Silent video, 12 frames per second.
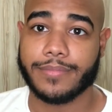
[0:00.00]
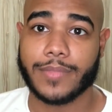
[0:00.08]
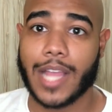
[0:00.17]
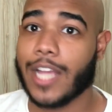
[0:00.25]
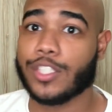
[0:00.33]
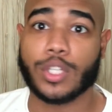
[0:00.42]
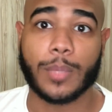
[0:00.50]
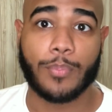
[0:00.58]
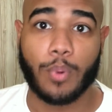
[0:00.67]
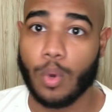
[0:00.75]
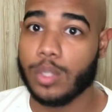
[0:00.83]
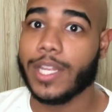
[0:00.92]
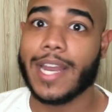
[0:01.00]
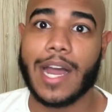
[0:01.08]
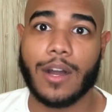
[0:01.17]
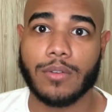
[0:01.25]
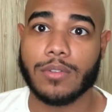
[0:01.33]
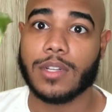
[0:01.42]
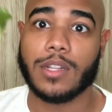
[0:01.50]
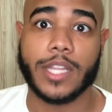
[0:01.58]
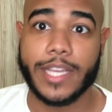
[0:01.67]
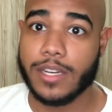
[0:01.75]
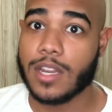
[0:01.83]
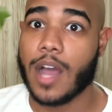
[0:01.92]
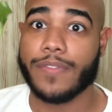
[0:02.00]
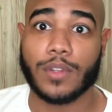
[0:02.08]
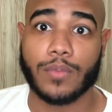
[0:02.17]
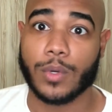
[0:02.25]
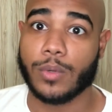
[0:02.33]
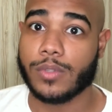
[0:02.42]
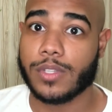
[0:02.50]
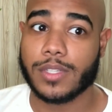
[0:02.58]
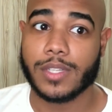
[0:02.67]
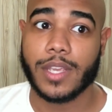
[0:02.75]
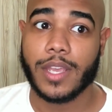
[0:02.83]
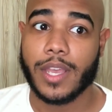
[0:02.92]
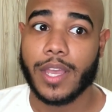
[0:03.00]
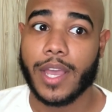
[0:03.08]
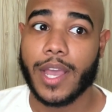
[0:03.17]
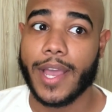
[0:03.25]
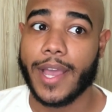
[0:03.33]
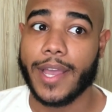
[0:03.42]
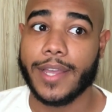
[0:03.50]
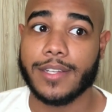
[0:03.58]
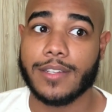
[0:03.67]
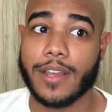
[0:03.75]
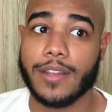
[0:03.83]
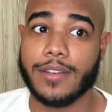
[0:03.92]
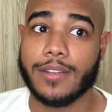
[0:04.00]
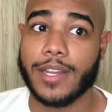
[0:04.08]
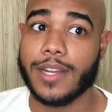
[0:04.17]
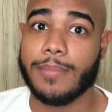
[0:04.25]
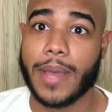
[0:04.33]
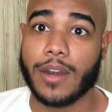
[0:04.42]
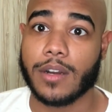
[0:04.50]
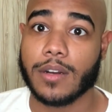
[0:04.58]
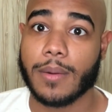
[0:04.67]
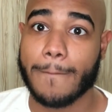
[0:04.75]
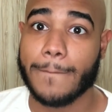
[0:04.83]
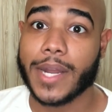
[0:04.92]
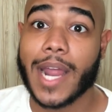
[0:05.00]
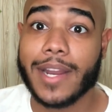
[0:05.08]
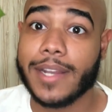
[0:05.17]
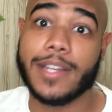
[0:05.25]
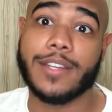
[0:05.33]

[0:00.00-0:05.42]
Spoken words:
I should have pulled it out, cleaned off the roots, and did better. But I didn't